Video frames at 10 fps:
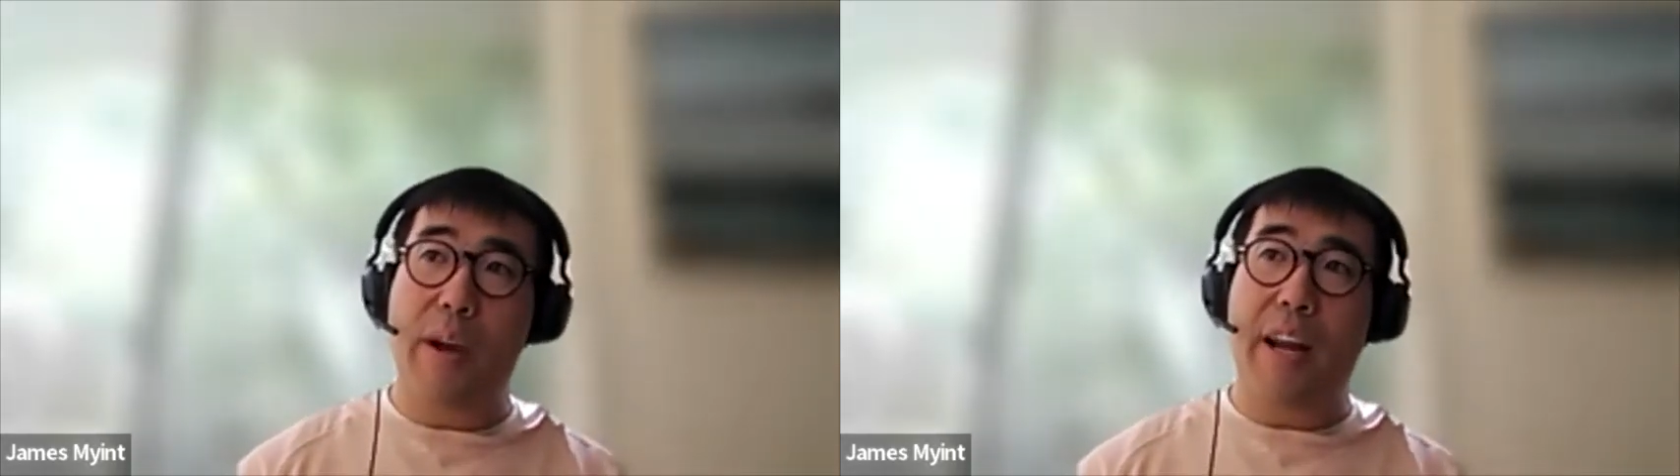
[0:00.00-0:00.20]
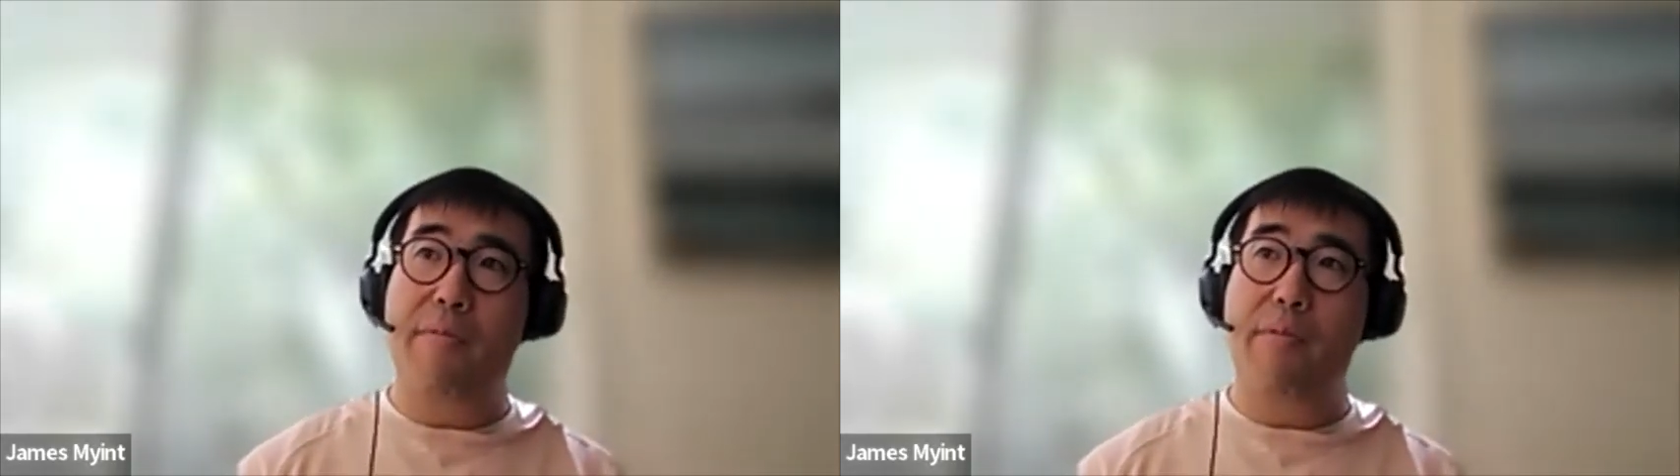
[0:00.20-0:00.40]

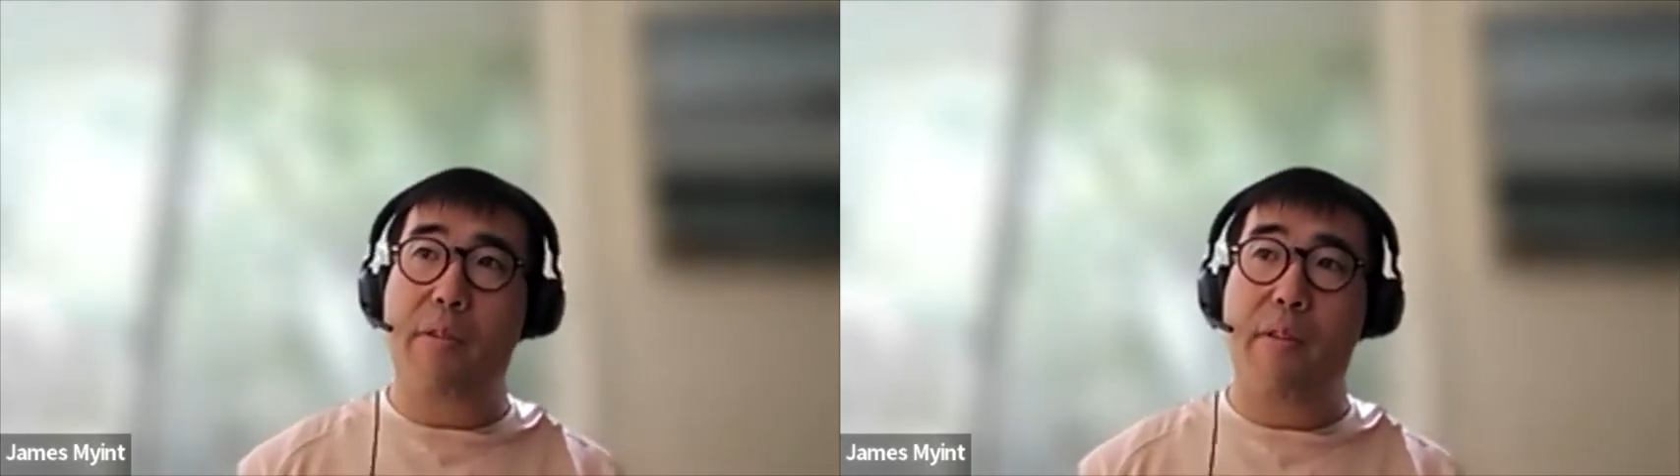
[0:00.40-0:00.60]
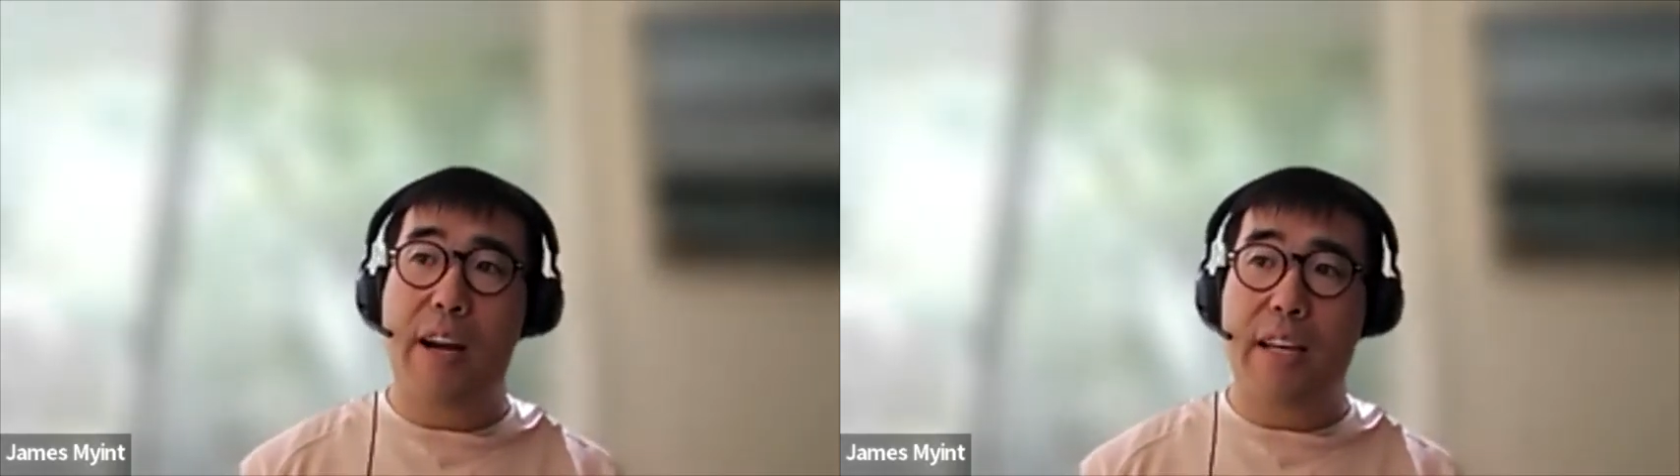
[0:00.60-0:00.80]
And it
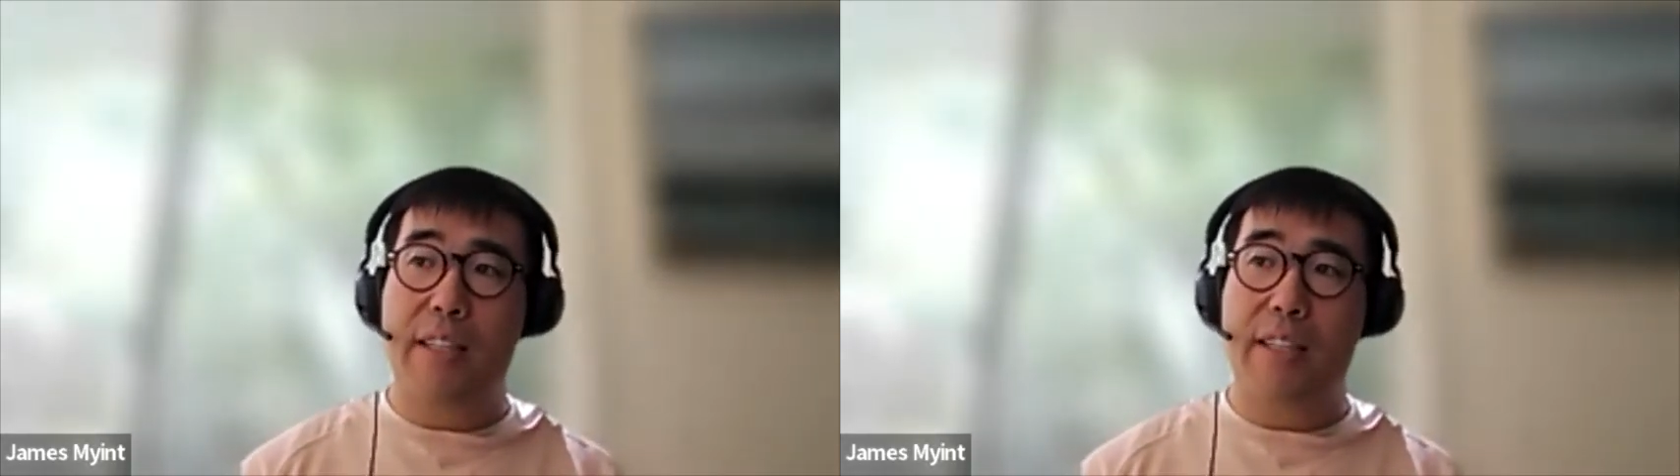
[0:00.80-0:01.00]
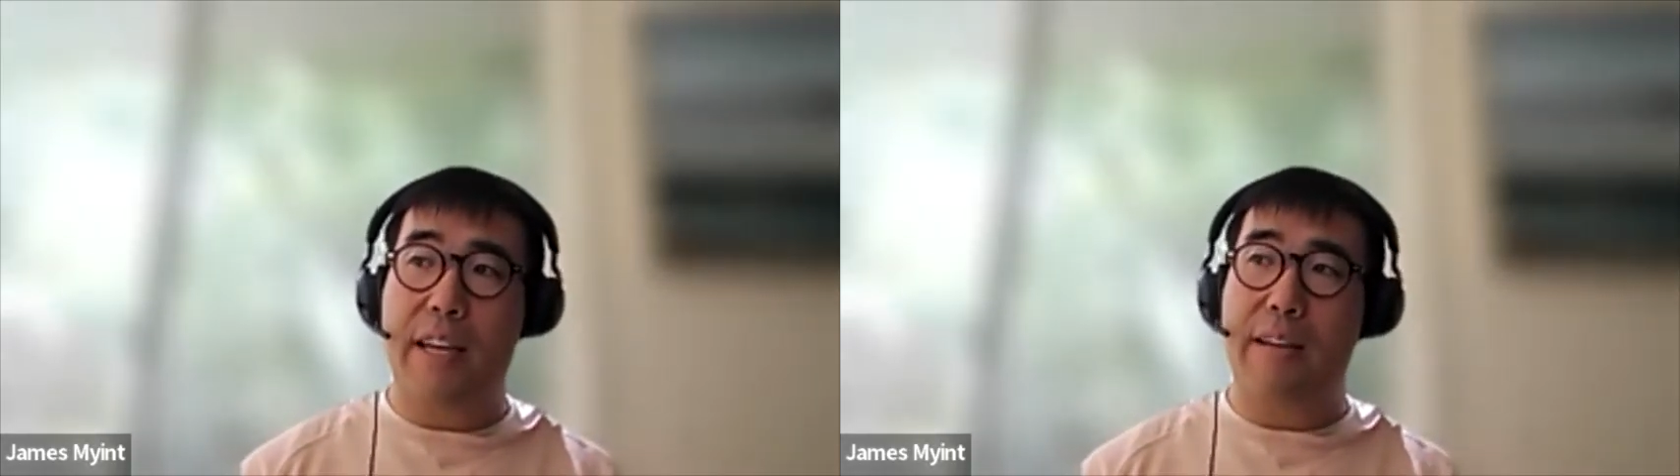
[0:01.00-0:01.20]

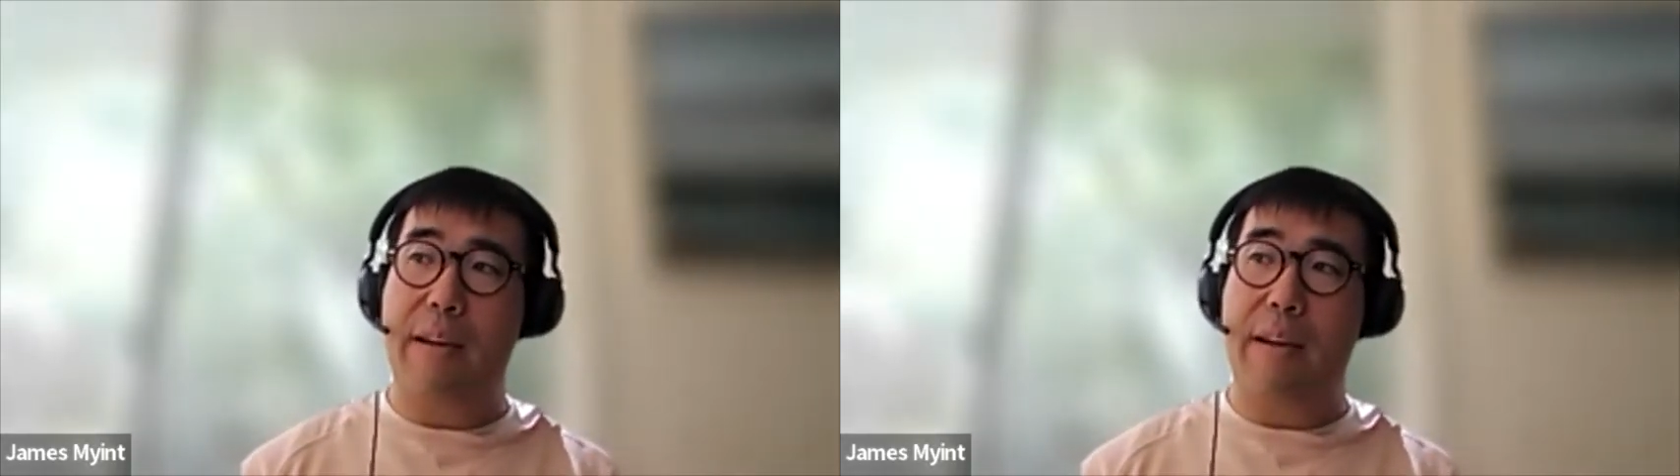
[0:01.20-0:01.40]
requires like